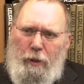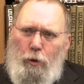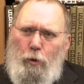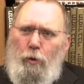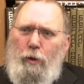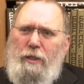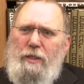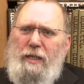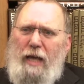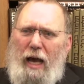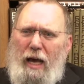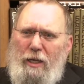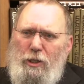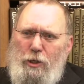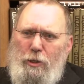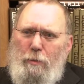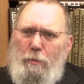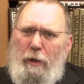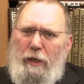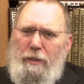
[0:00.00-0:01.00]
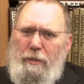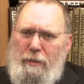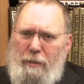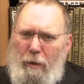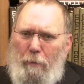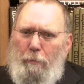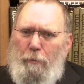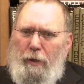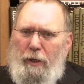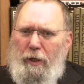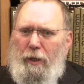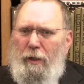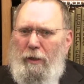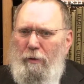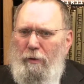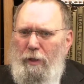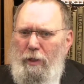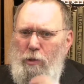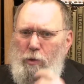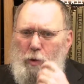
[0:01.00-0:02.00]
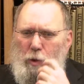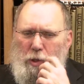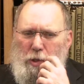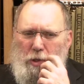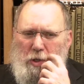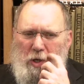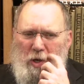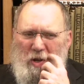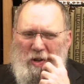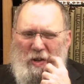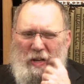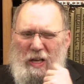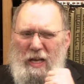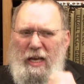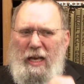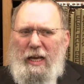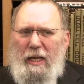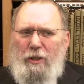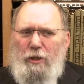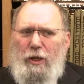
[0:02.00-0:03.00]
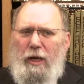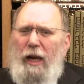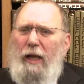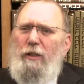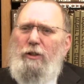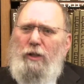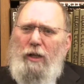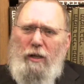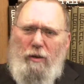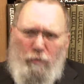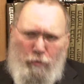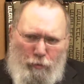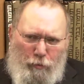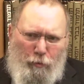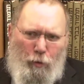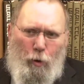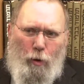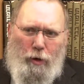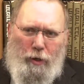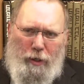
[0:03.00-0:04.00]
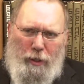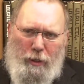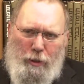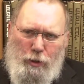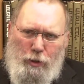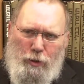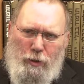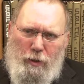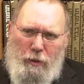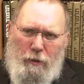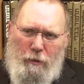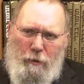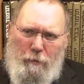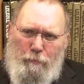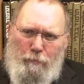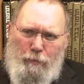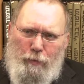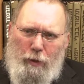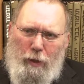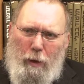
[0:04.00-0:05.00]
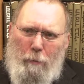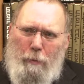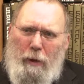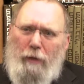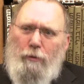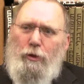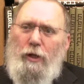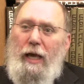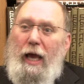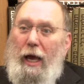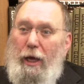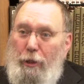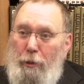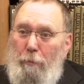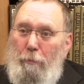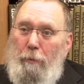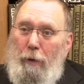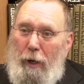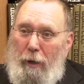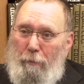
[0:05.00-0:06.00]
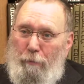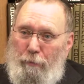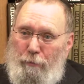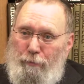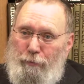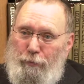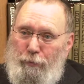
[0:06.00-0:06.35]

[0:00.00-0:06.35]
who was asked by somebody, this was in the 1940s, about the atom bomb.